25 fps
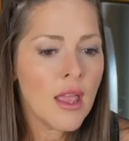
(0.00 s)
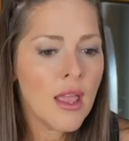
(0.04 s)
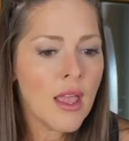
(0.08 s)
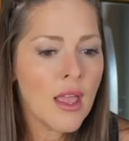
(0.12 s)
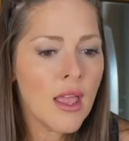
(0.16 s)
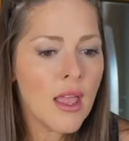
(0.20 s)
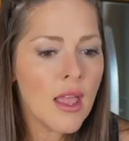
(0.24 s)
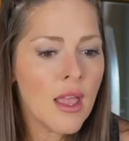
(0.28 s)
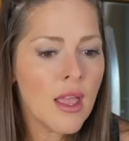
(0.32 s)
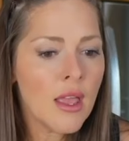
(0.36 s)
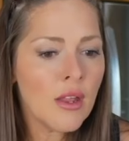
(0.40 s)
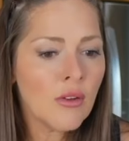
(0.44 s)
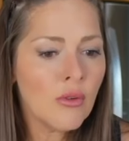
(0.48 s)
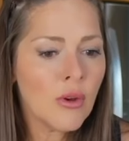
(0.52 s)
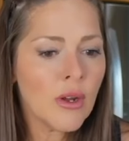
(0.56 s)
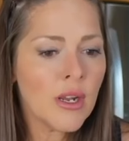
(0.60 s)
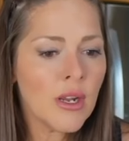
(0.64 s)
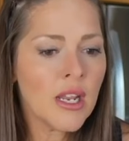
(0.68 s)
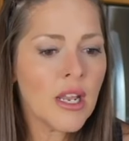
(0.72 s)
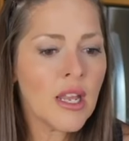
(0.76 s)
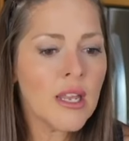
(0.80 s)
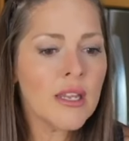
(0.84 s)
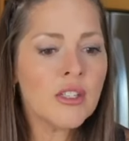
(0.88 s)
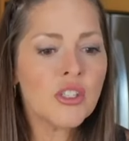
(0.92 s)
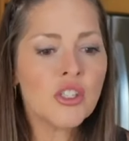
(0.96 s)
And
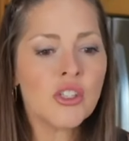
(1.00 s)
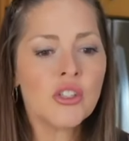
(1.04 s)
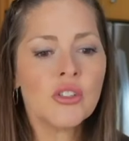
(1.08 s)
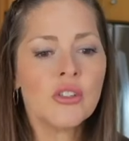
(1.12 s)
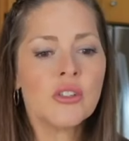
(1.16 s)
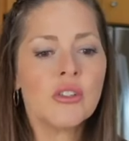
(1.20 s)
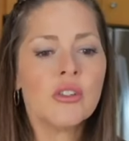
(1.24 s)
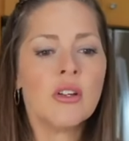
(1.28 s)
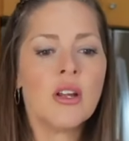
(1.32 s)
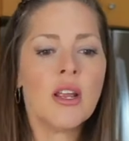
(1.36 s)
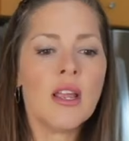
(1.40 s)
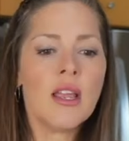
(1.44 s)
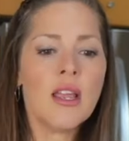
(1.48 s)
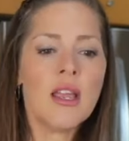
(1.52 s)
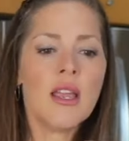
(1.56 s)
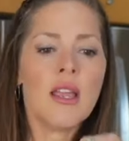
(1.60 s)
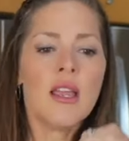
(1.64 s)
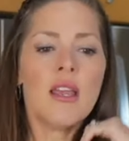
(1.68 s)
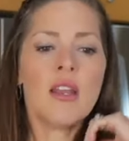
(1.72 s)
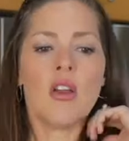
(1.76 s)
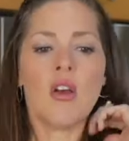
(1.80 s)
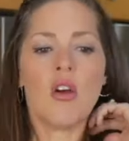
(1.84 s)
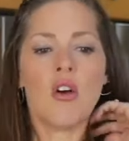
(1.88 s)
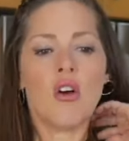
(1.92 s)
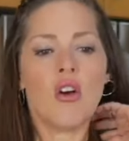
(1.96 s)
granulated sugar
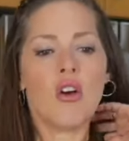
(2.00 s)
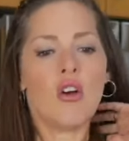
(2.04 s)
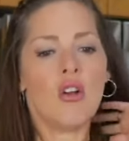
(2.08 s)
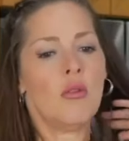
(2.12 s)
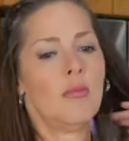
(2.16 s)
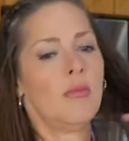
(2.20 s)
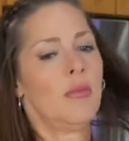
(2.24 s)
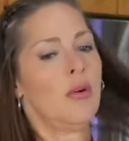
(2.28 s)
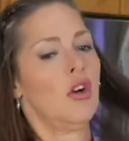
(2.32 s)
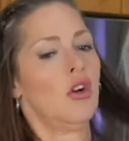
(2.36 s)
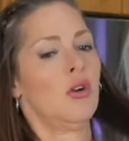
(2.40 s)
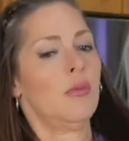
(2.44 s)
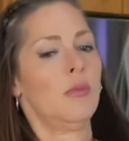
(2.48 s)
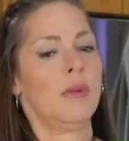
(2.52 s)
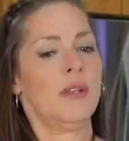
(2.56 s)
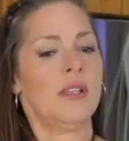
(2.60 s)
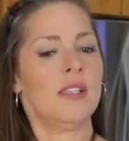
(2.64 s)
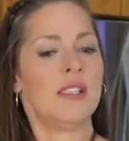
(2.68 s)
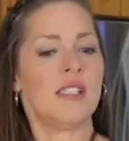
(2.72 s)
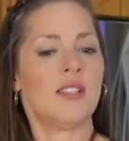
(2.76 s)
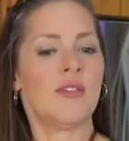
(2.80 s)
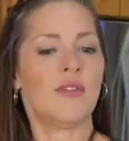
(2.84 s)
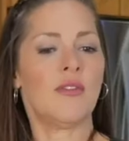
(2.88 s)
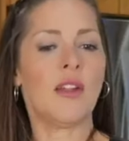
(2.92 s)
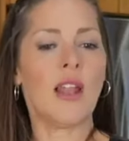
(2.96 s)
and
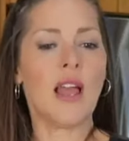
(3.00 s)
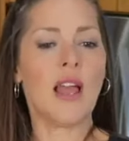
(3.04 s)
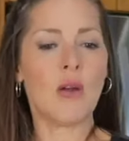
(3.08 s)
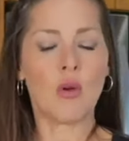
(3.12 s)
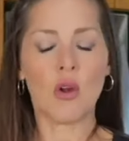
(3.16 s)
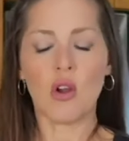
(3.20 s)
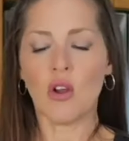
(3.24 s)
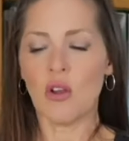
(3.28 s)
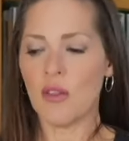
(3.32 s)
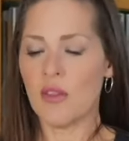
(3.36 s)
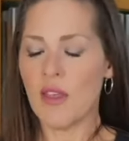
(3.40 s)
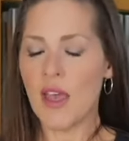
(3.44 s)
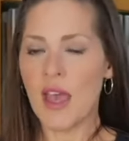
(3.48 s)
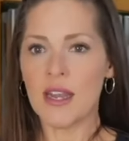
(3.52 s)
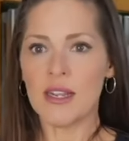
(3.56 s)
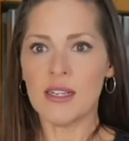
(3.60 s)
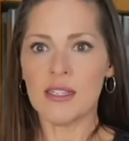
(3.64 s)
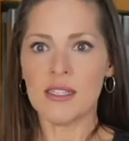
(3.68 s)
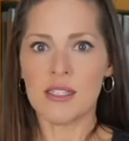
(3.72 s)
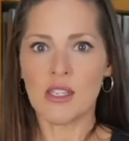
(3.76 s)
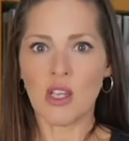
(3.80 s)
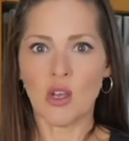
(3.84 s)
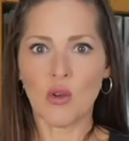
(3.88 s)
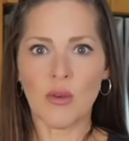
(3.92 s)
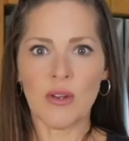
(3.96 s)
all-purpose flour. That
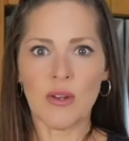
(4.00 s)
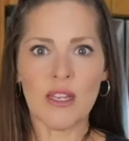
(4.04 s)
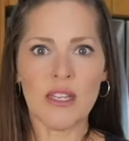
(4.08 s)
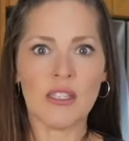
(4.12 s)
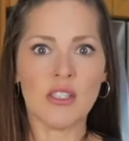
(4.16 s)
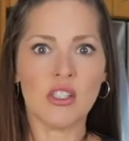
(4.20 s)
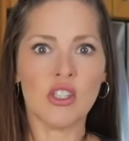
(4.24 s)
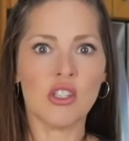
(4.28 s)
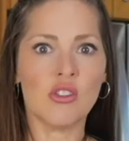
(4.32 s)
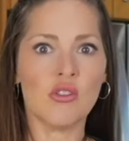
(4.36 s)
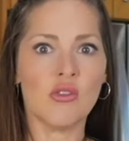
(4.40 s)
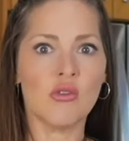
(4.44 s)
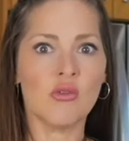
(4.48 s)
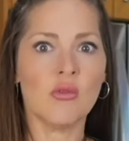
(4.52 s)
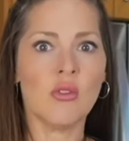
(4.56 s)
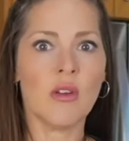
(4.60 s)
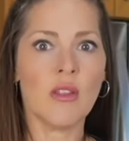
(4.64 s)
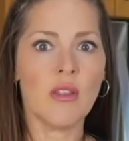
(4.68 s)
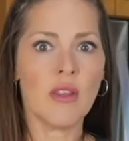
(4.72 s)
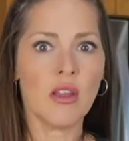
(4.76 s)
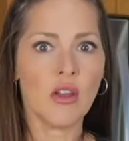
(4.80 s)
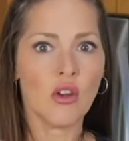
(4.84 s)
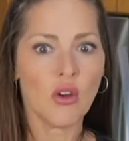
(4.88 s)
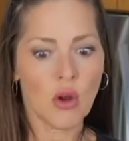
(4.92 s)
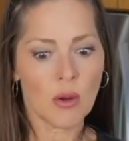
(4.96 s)
is going into
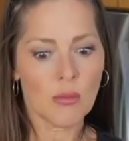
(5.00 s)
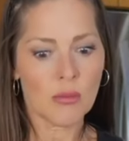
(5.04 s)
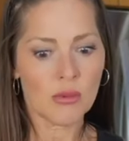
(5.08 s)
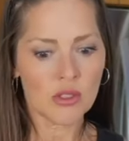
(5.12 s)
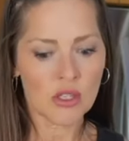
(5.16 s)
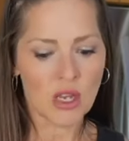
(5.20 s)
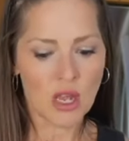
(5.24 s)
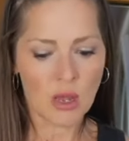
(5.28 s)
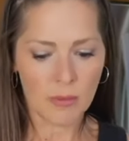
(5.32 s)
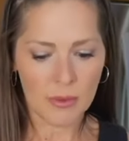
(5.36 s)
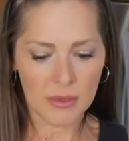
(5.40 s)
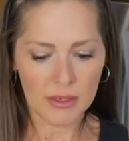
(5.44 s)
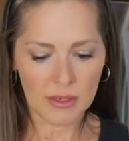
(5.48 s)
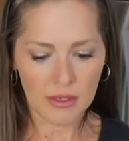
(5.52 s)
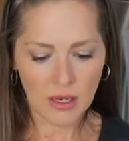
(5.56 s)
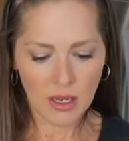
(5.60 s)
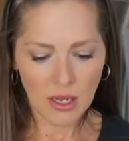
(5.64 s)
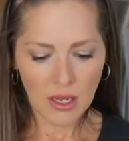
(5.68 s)
the crumble topping.